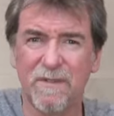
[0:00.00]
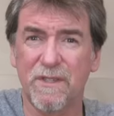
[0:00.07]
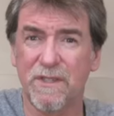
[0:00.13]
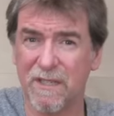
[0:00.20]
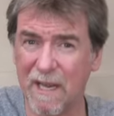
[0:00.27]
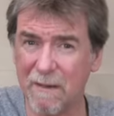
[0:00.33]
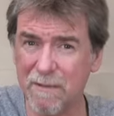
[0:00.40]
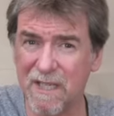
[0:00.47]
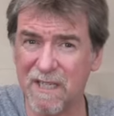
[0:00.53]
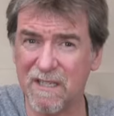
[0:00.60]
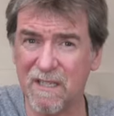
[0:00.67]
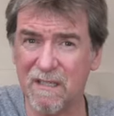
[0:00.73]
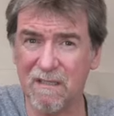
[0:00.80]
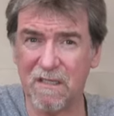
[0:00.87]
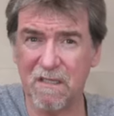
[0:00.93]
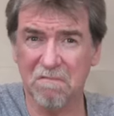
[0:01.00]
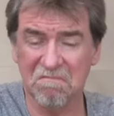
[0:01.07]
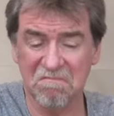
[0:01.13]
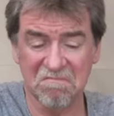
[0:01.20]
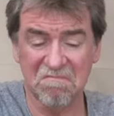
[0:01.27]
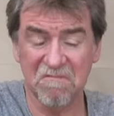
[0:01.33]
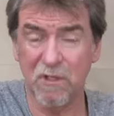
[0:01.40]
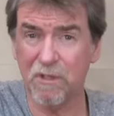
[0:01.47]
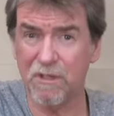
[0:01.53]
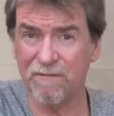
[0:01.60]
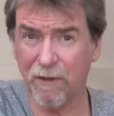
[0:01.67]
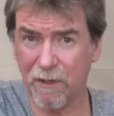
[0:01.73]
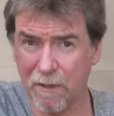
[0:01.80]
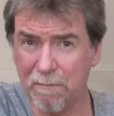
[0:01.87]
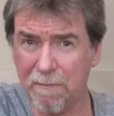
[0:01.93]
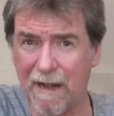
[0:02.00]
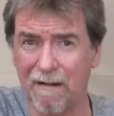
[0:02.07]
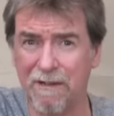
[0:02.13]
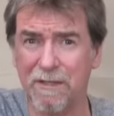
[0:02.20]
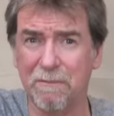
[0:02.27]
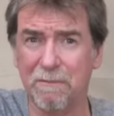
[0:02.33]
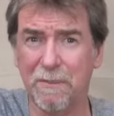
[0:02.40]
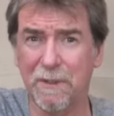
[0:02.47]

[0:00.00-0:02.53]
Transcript: Same distance, just for comparison